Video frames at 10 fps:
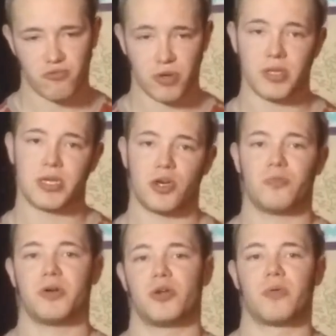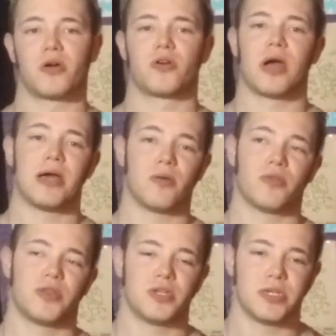really killed Peter Parker. I
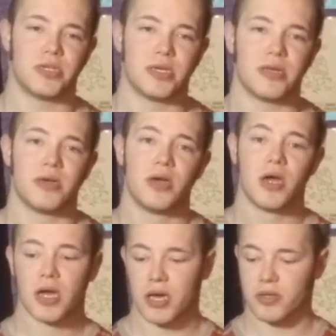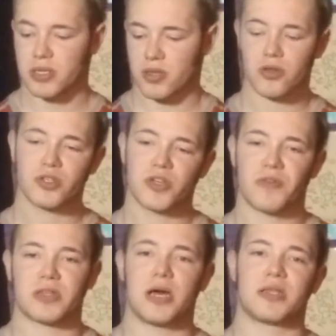don't think she did. And there's like little
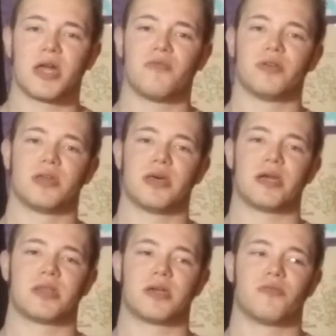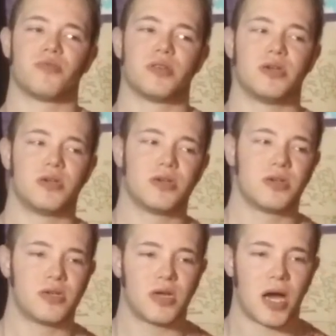stuff like that that I really liked. Like it really
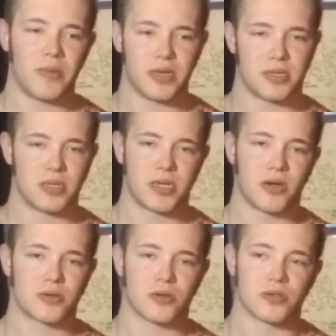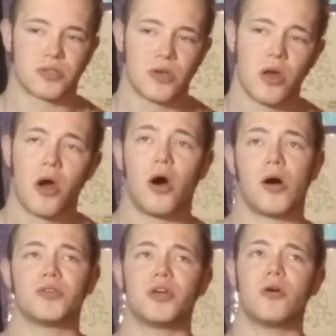got me into the characters.
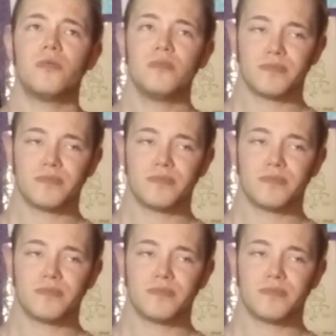Also,